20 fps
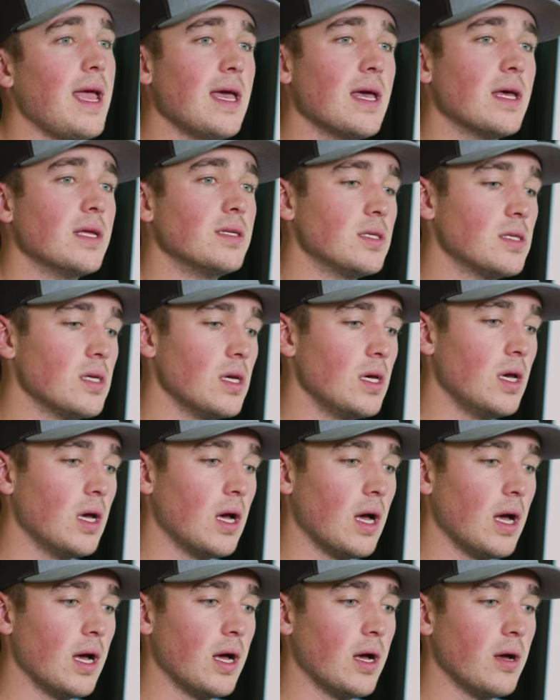And
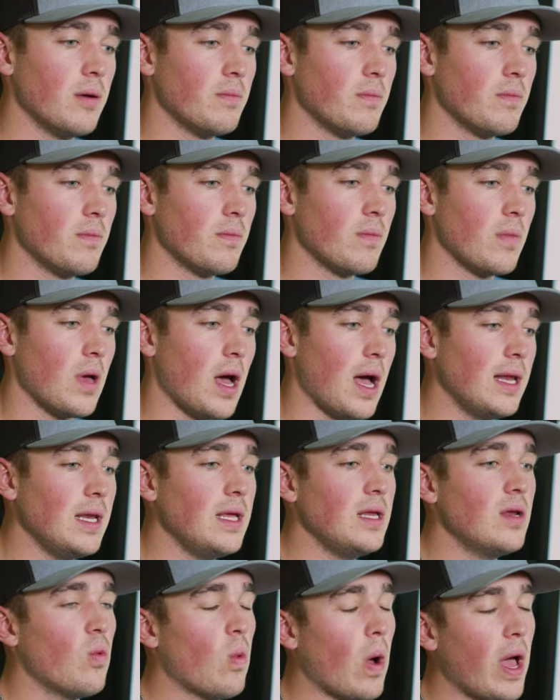um, I
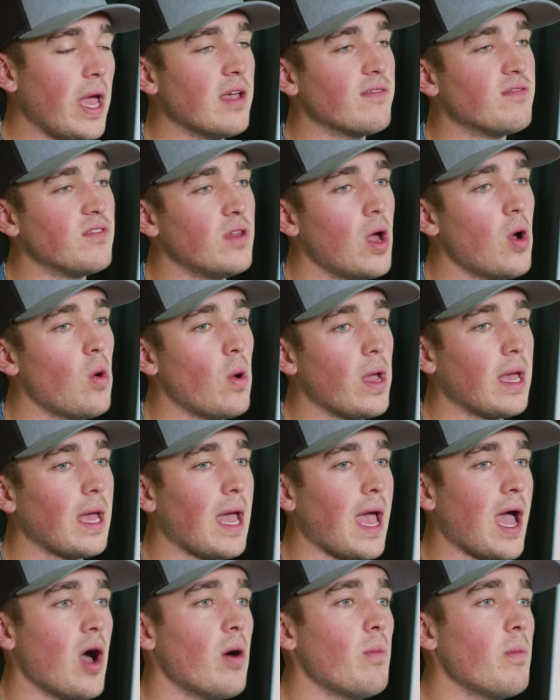need a way of
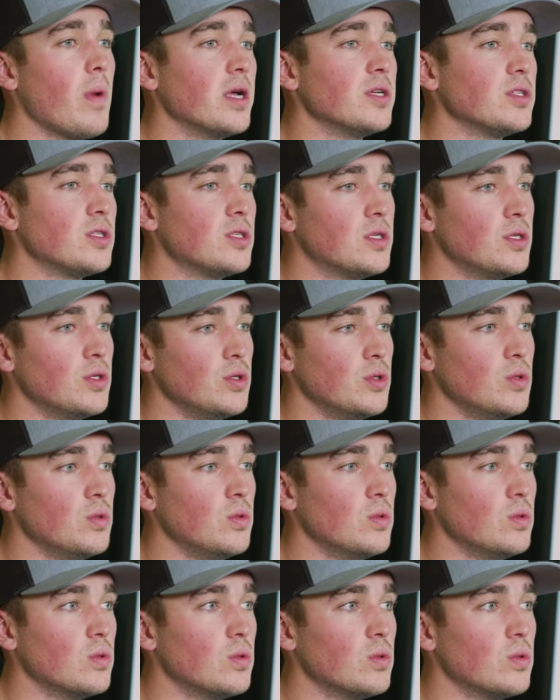knowing how much
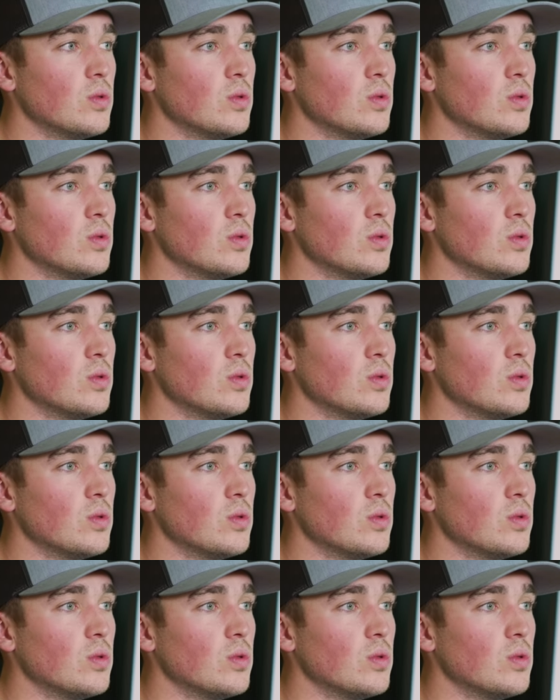to